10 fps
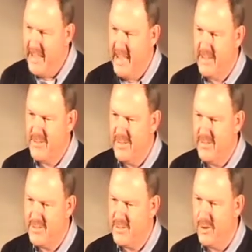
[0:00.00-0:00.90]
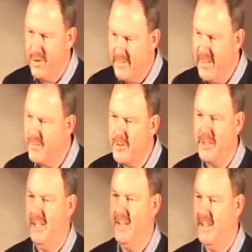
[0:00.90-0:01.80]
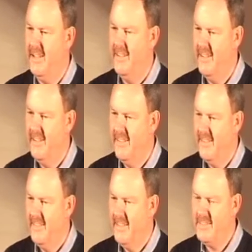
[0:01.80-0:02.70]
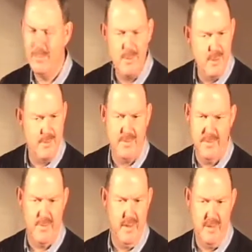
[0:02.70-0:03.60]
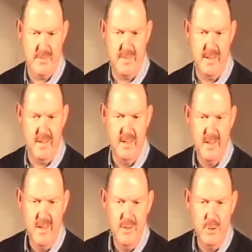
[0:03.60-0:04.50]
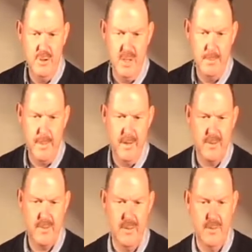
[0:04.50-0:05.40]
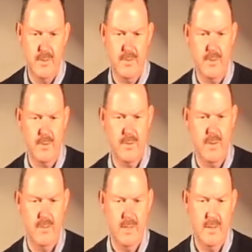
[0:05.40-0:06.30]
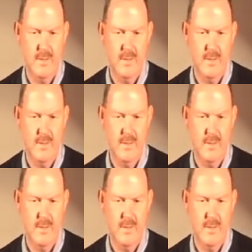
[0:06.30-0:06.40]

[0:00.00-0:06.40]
hatred of Saul never did. That's a beautiful phrase. I think Eugene Peterson is the source of it.